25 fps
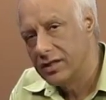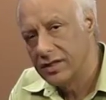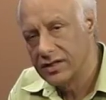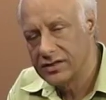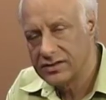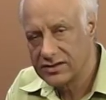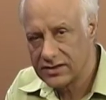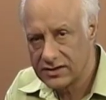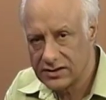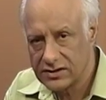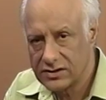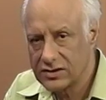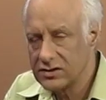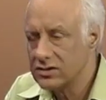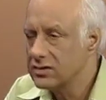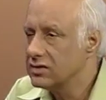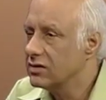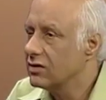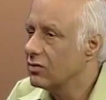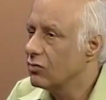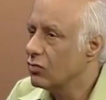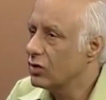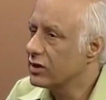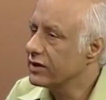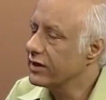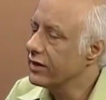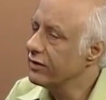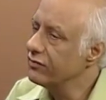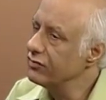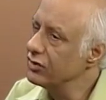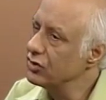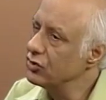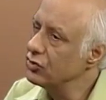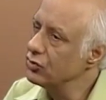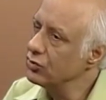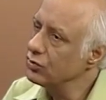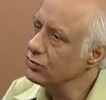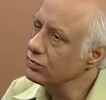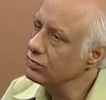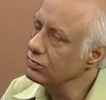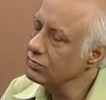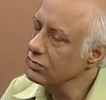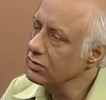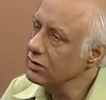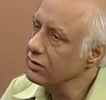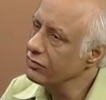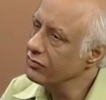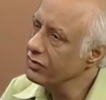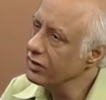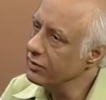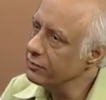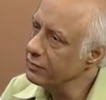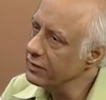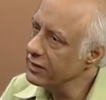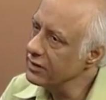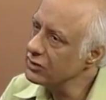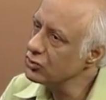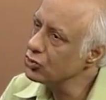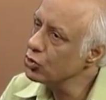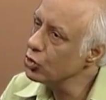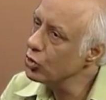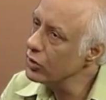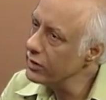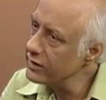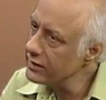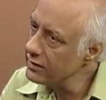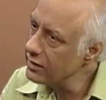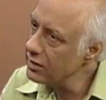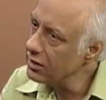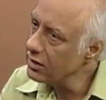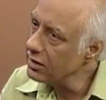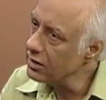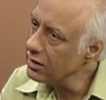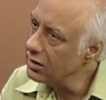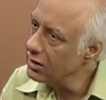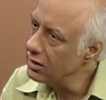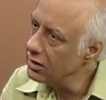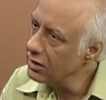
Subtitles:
He says, what can we do? We are paid so little.